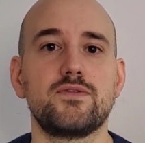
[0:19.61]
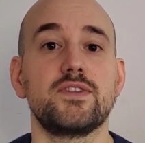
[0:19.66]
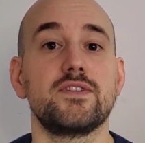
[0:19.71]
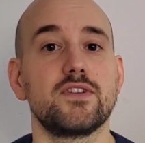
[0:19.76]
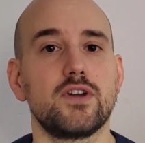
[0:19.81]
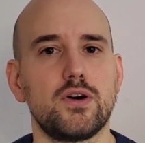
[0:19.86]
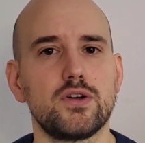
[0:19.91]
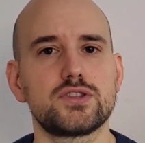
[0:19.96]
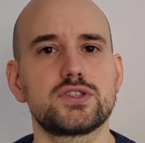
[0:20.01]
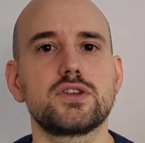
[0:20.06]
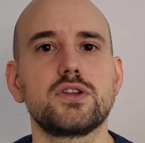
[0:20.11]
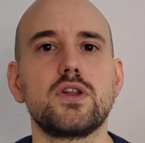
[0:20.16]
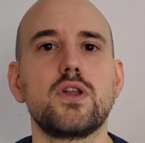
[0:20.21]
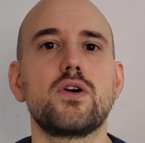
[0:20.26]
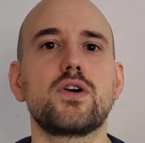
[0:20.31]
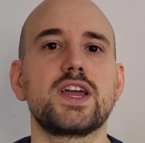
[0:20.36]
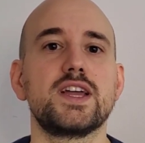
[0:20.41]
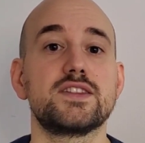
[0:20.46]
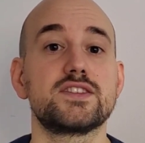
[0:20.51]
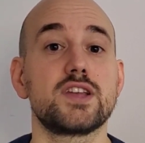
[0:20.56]
We will also
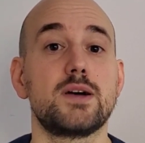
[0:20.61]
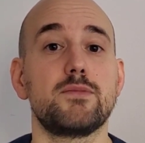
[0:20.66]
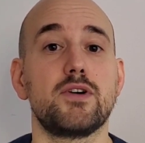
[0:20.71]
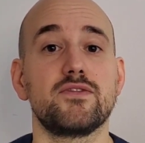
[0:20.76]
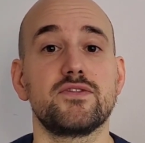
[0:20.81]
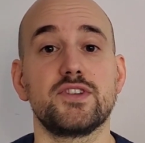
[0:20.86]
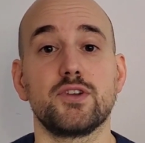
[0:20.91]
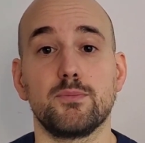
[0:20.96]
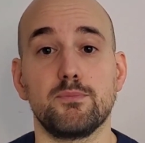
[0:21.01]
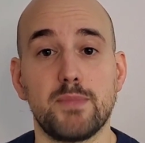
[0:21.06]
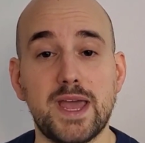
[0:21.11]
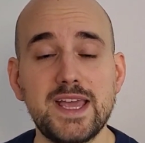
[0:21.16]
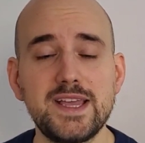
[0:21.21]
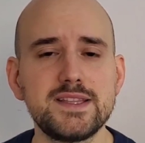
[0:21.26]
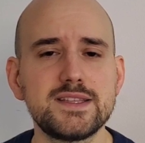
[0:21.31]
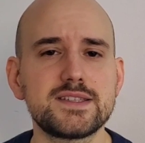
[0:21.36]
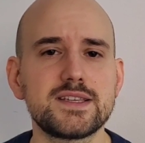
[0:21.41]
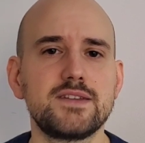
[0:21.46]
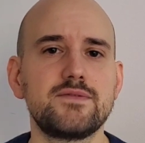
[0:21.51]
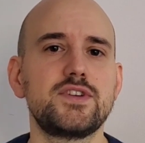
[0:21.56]
look at some of the
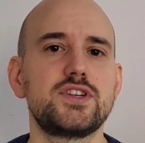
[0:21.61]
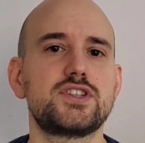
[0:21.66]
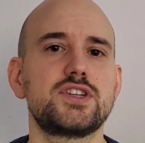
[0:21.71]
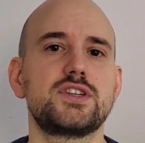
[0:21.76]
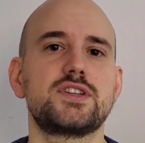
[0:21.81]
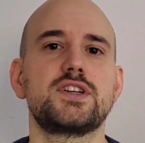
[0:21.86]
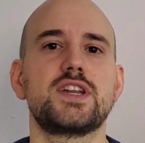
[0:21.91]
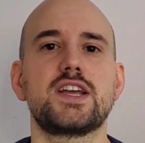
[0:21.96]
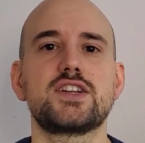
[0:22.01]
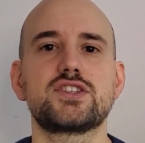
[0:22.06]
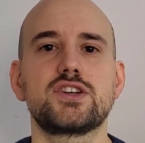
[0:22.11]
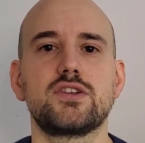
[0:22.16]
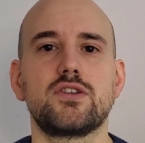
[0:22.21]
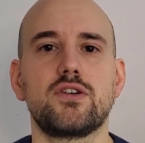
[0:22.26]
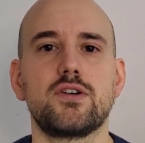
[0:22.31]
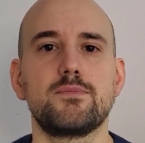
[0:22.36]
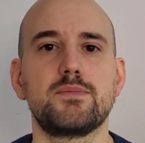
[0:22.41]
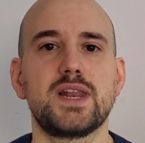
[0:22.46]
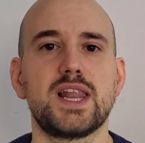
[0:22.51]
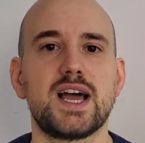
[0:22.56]
domains in which international
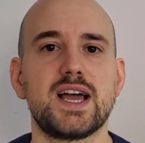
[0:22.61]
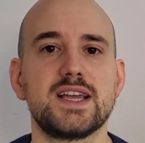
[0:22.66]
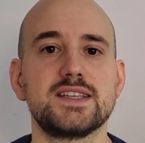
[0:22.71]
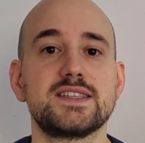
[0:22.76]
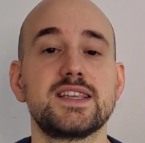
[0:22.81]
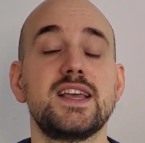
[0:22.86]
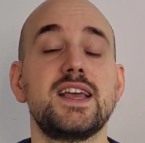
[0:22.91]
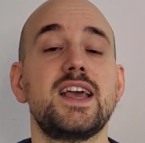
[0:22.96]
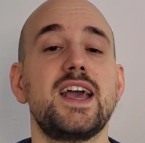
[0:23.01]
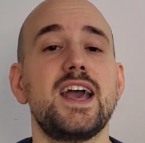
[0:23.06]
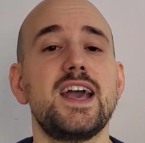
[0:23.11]
law applies,